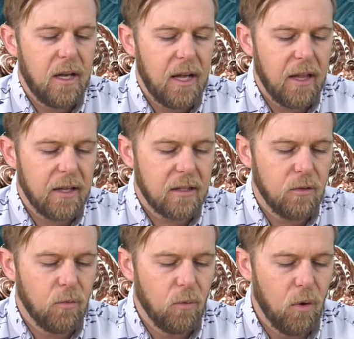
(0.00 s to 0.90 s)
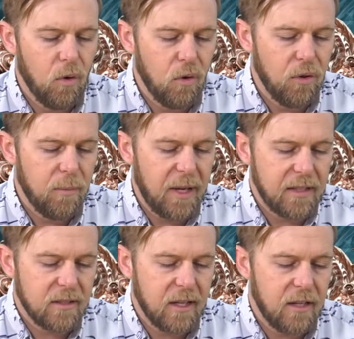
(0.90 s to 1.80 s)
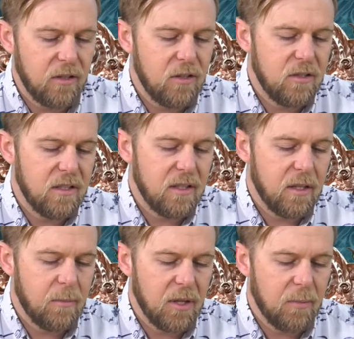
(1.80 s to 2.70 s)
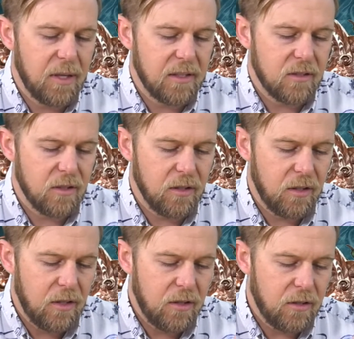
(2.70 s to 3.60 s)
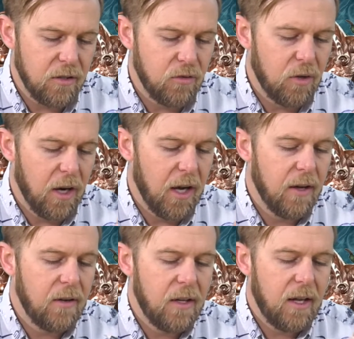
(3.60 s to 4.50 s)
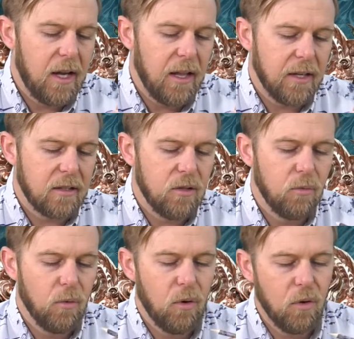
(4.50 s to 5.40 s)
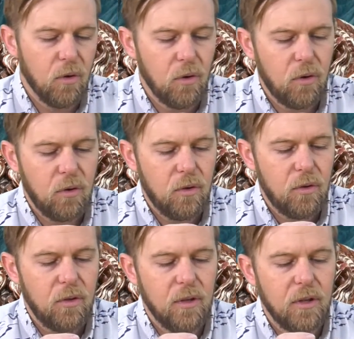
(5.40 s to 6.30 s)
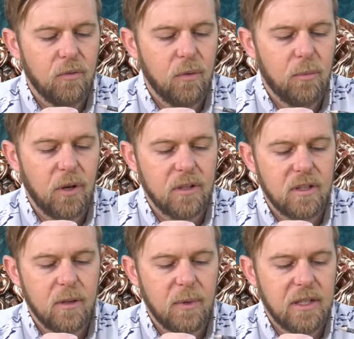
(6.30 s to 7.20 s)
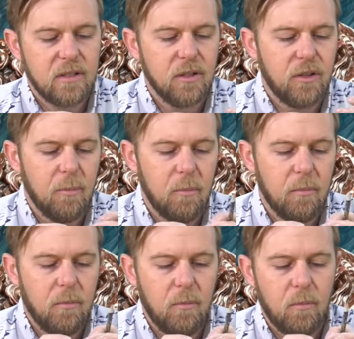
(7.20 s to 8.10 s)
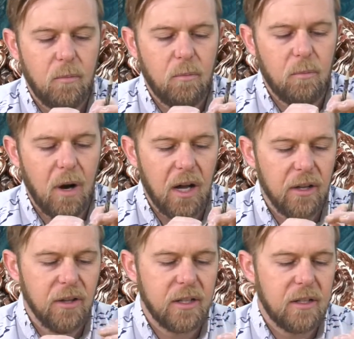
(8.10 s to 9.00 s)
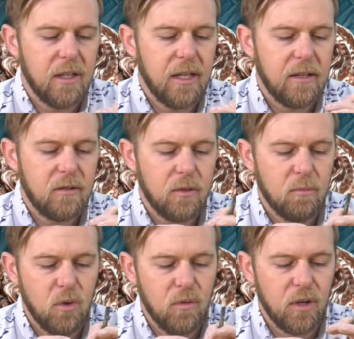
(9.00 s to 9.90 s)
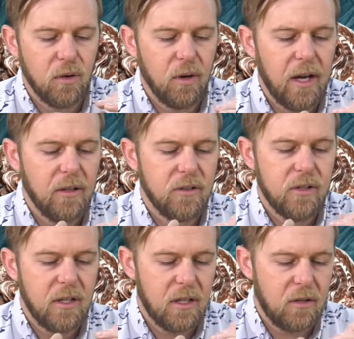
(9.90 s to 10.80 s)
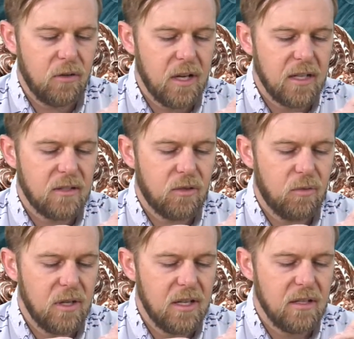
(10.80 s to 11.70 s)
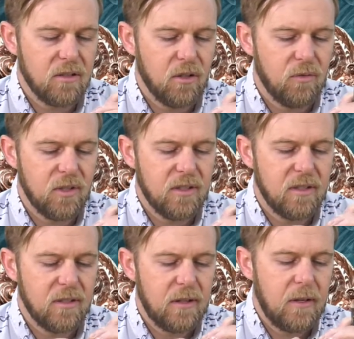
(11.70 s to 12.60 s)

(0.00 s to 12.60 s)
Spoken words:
I like to roll the pencil. I don't use the tip of the pencil to draw. I like to roll the different parts of the pencil to model the clay, to move it around so that it creates 3D surfaces.